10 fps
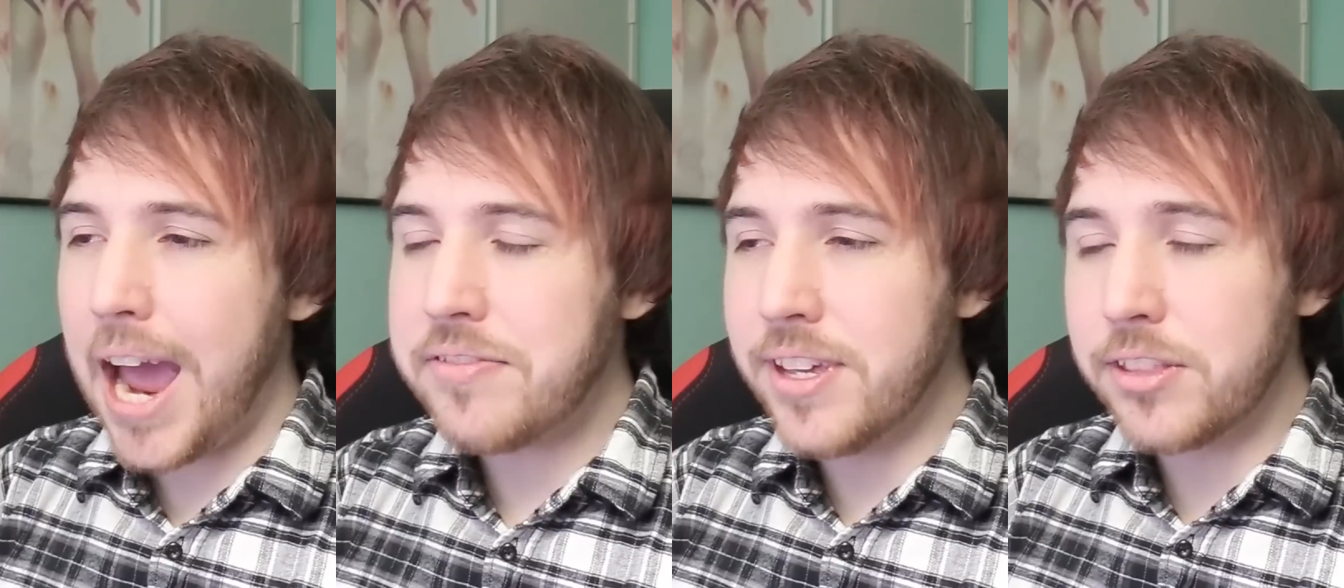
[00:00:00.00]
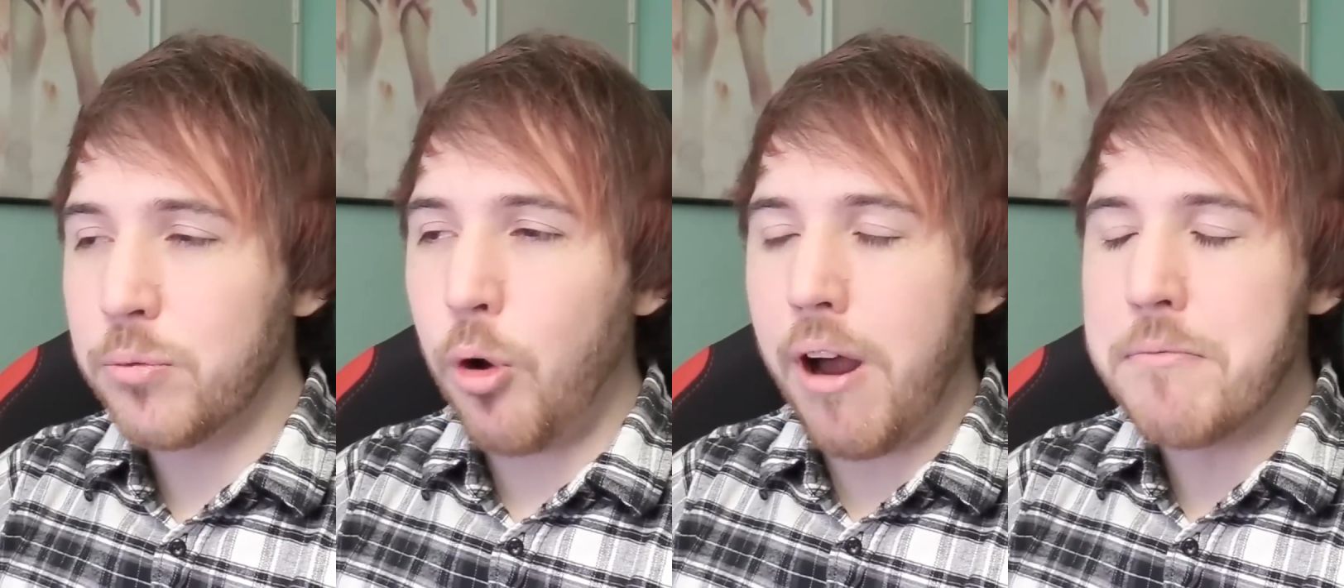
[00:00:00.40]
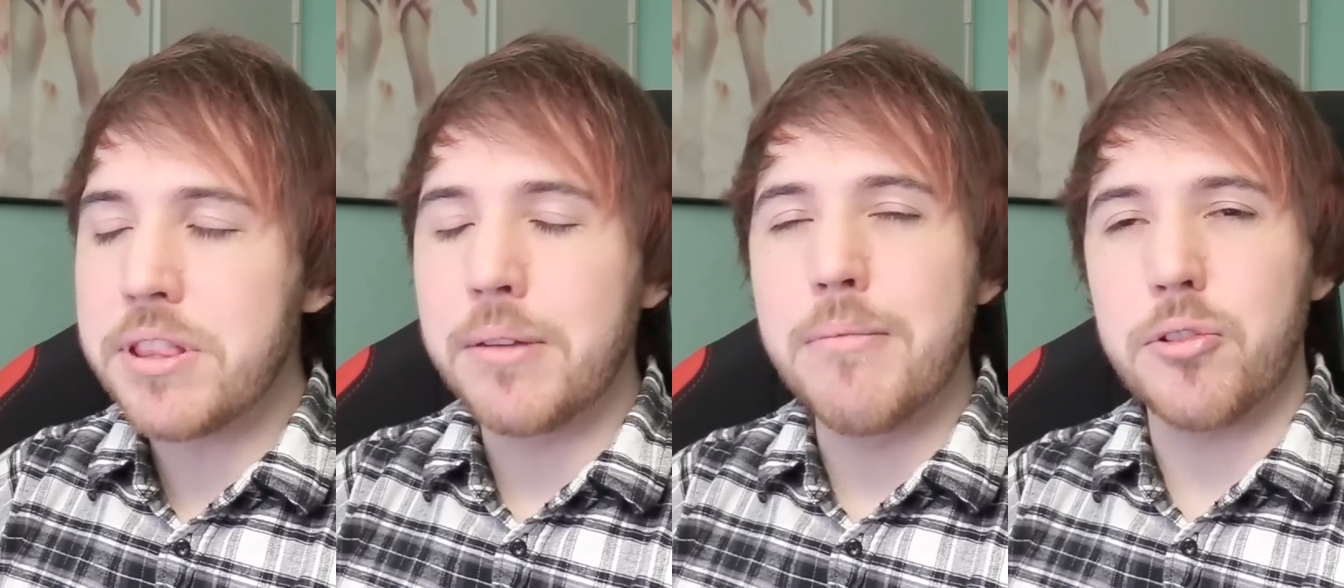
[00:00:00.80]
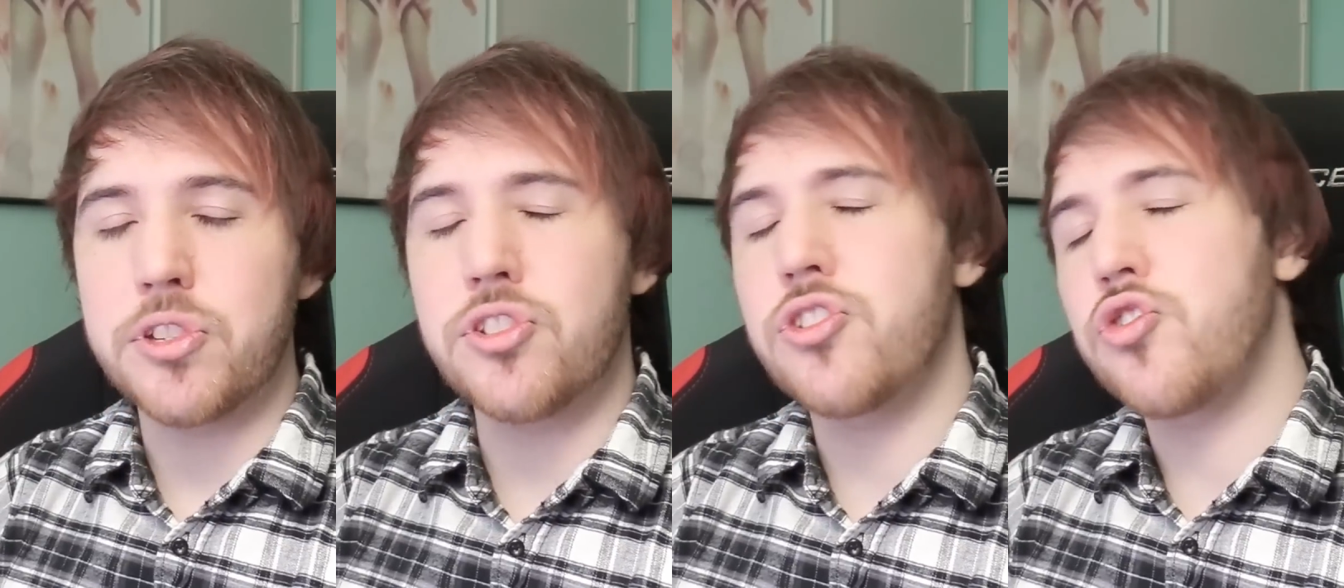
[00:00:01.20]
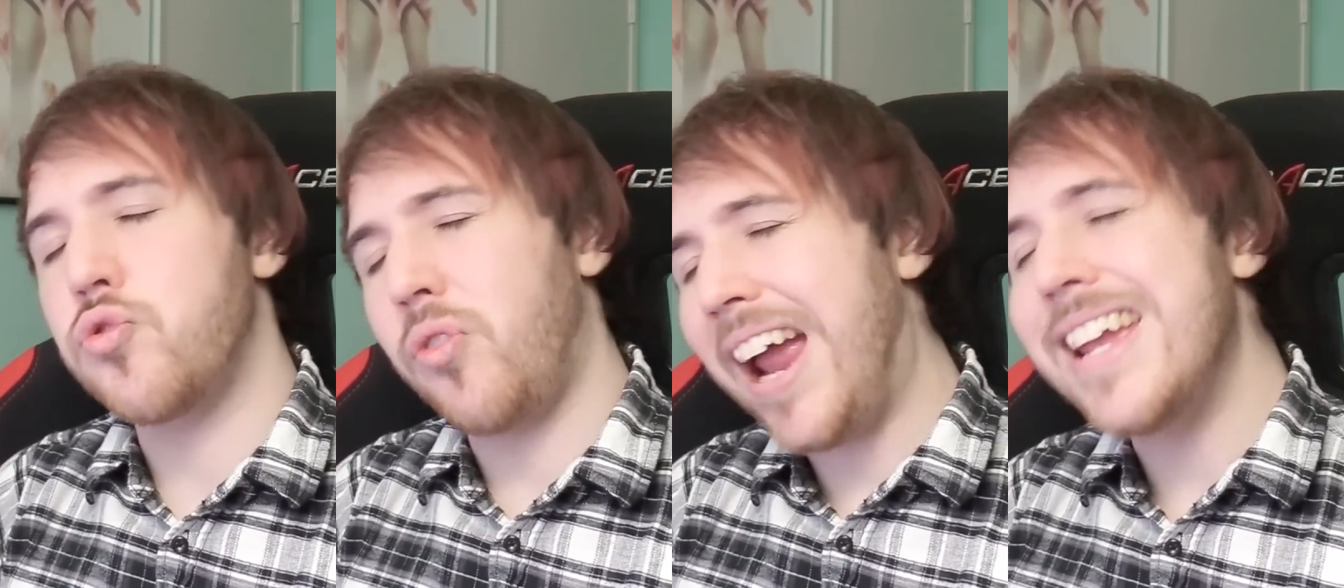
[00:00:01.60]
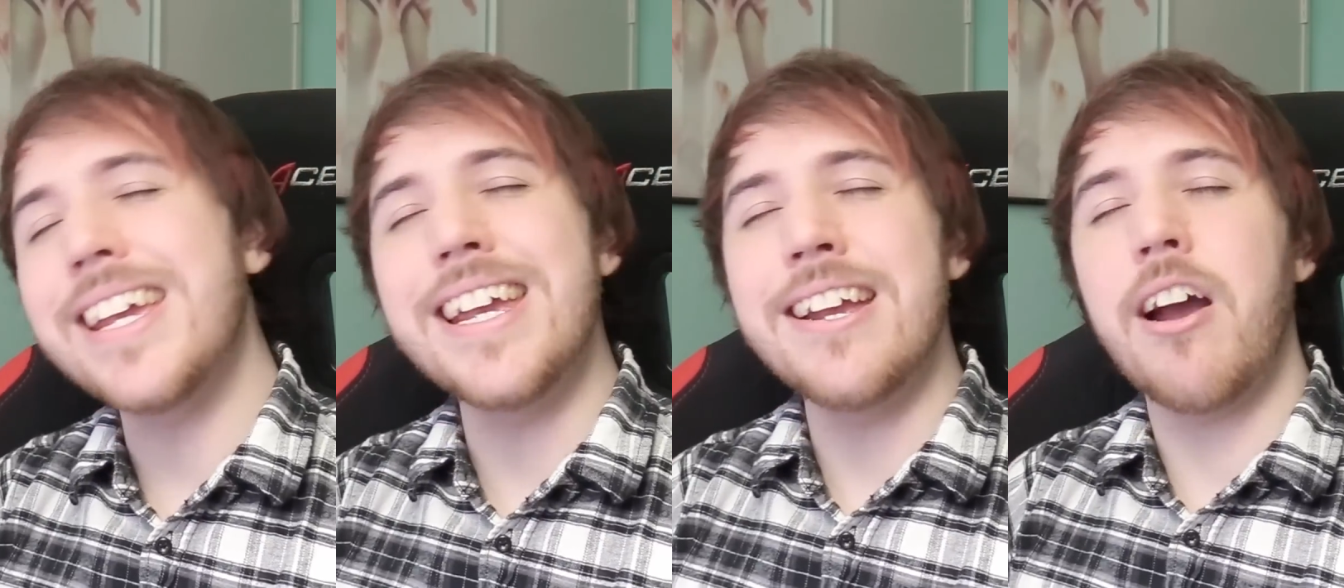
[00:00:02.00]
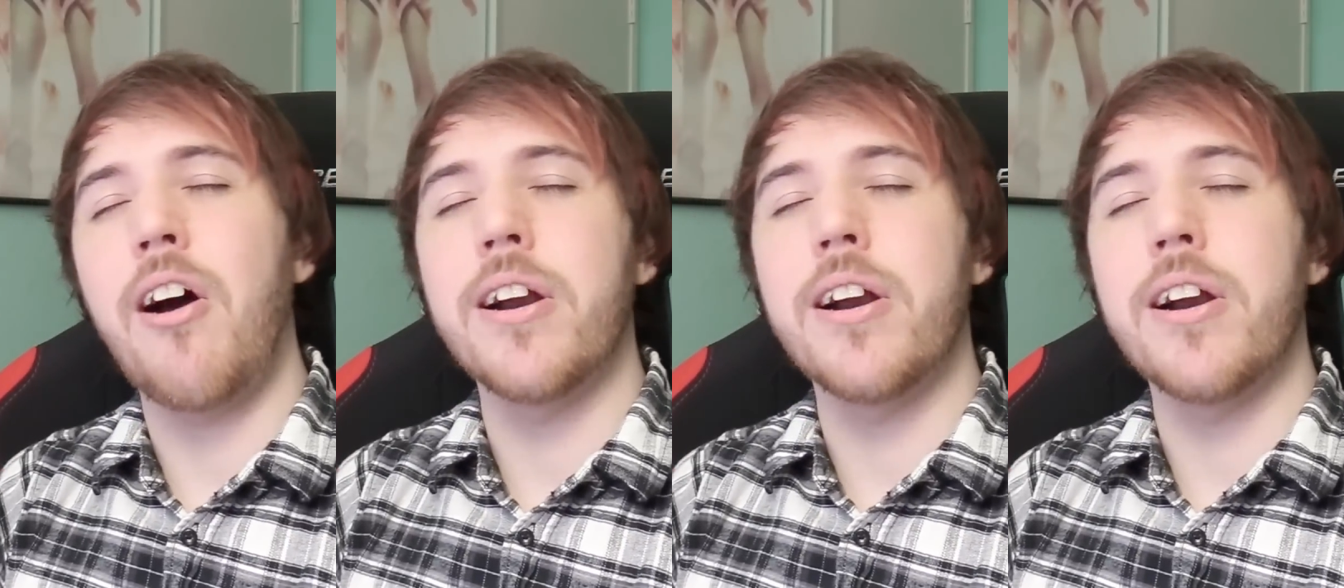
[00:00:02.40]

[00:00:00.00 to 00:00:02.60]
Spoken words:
I think the one with the most striking